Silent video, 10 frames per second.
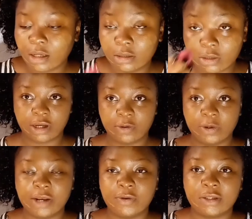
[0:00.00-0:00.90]
So
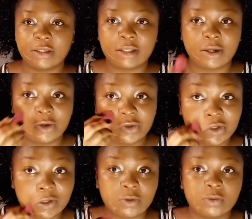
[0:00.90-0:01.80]
when I was in
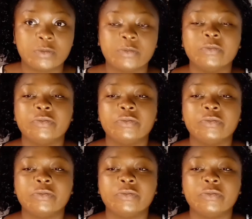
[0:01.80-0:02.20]
secondary school,